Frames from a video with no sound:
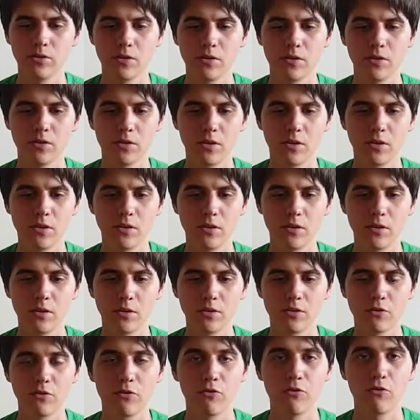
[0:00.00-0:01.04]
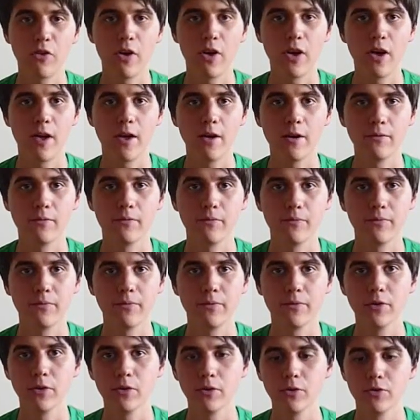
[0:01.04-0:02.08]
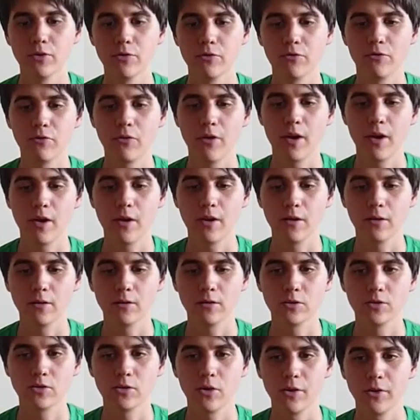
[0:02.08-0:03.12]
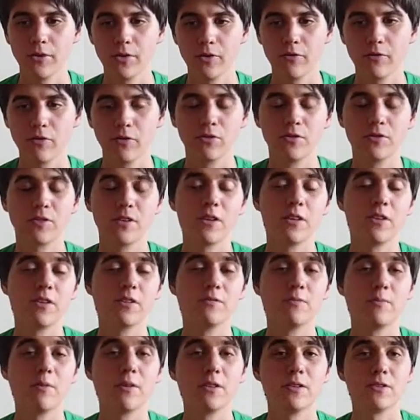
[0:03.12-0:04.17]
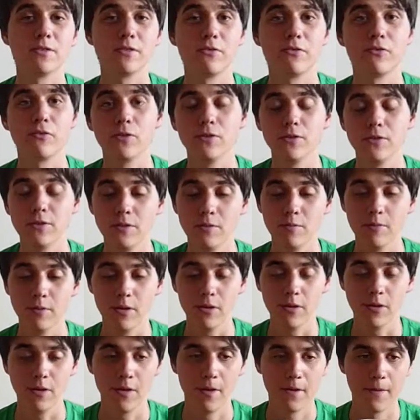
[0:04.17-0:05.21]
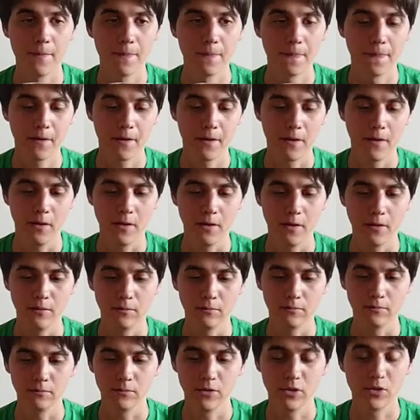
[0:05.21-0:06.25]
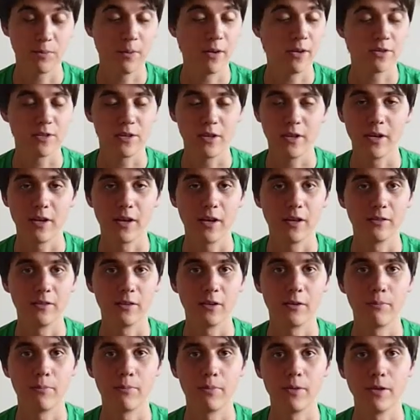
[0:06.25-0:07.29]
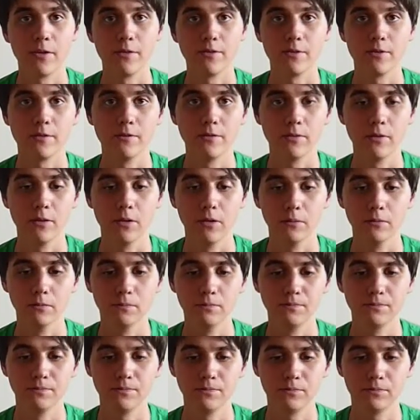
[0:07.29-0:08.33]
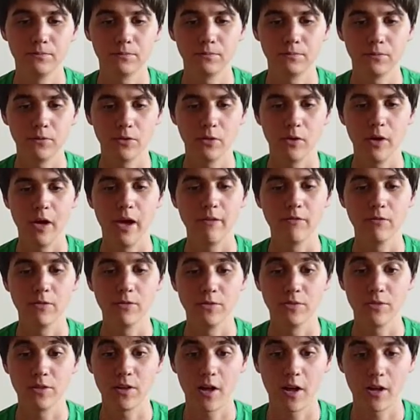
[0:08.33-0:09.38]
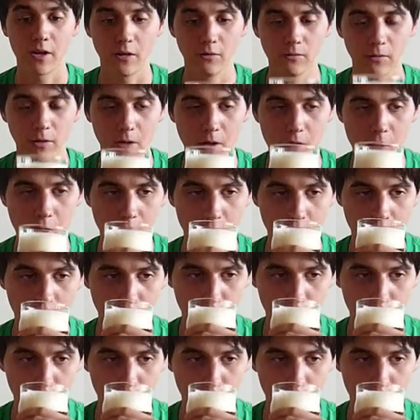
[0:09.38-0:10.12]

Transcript: It's a fair shot if you could say this beer is a fruity beer, especially again compared to your average lager. Really.